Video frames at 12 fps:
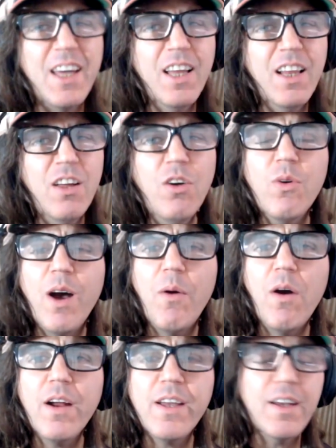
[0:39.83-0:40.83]
hello, how
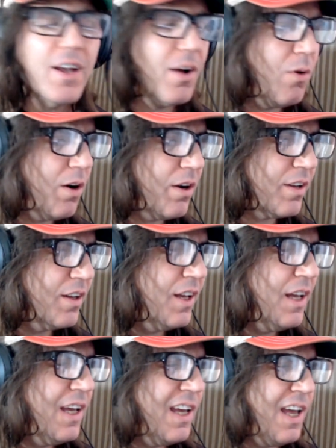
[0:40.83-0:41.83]
are you? How are you?
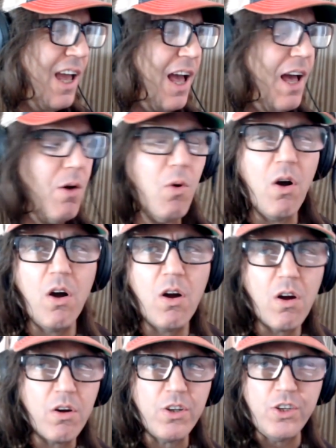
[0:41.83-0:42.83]
How
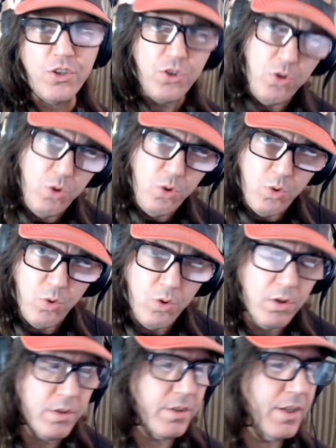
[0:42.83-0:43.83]
are you
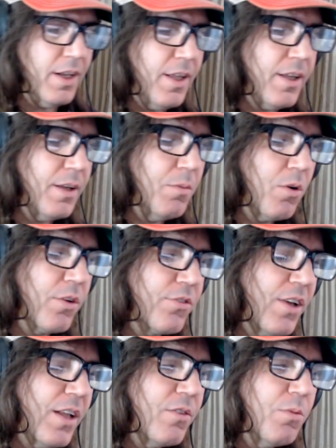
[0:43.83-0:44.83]
today? Marcus
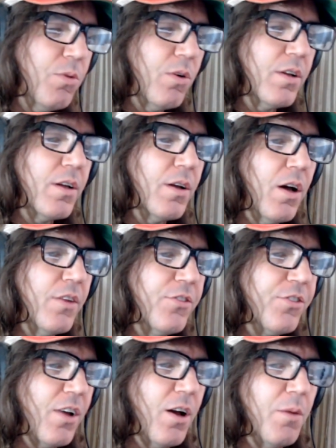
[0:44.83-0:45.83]
Conte reporting on
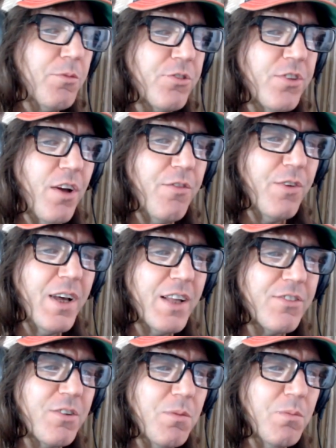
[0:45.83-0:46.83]
some stuff. We
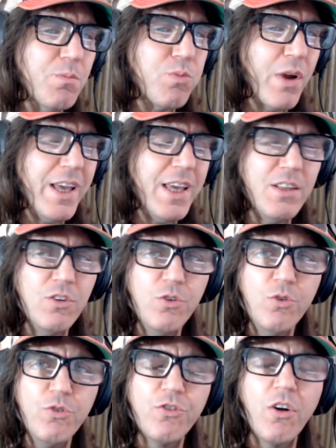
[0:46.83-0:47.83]
got some breaking
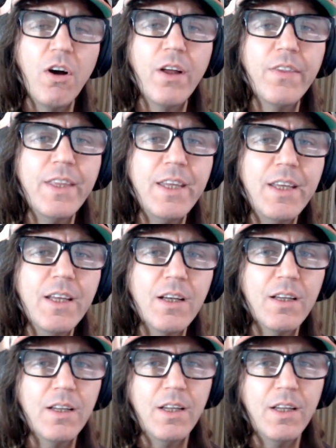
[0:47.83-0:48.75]
news on the uh,